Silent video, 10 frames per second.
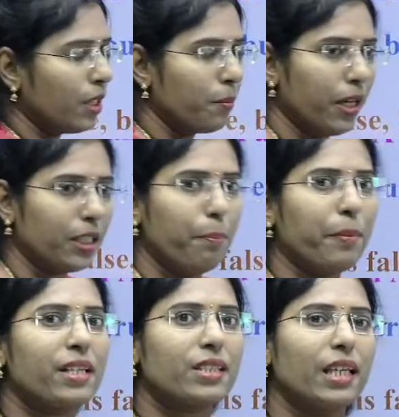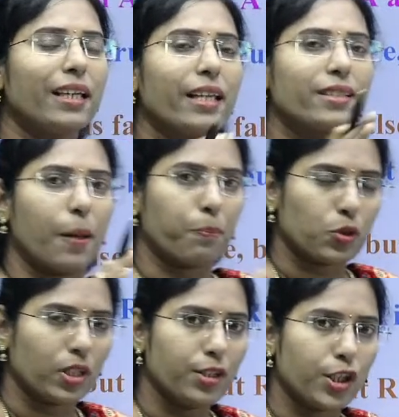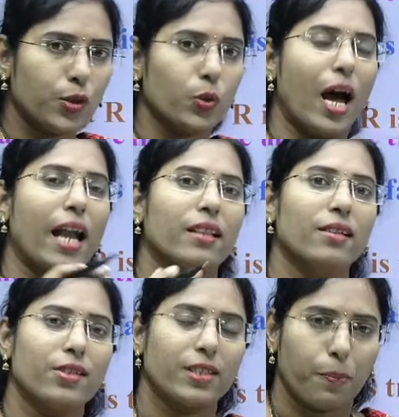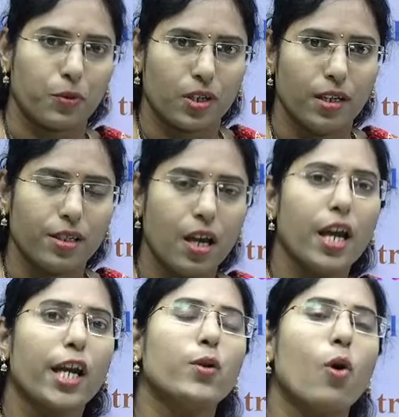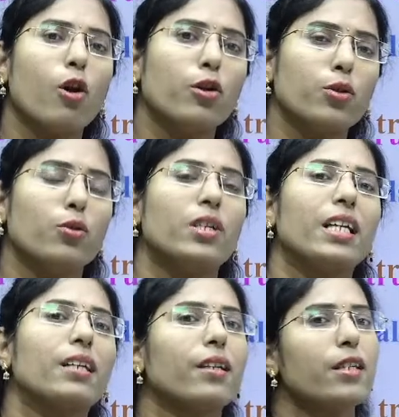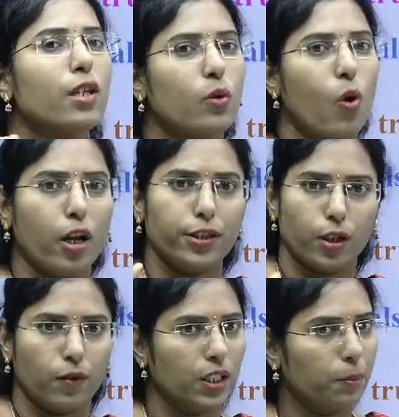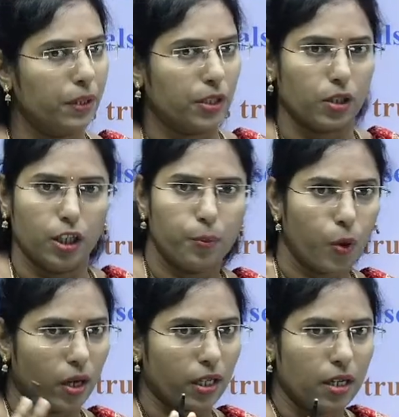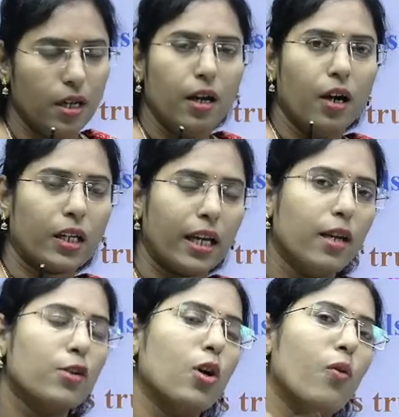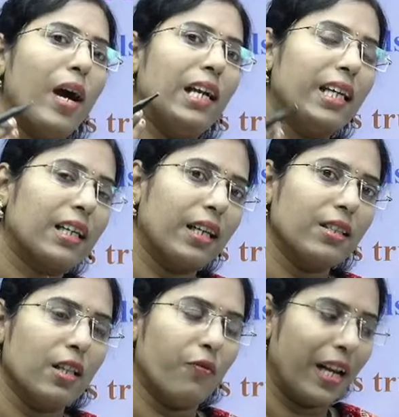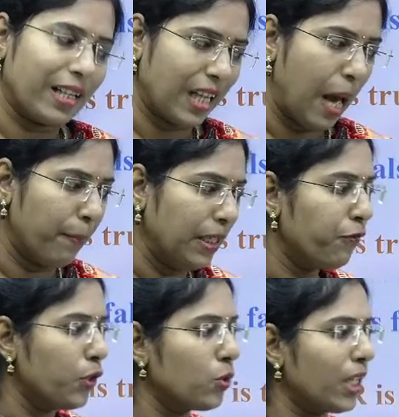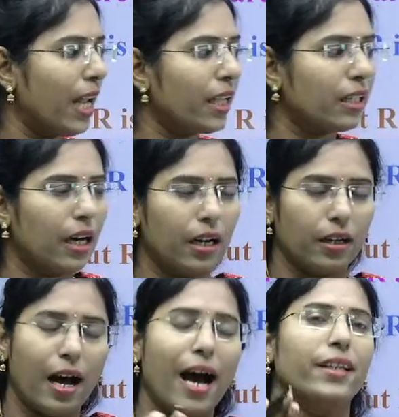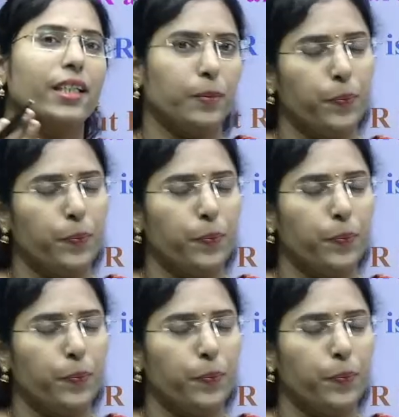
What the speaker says: but mixing a substance into another substance in order to decrease the quality of that particular product. Okay. So, while decreasing, for example, if you take honey,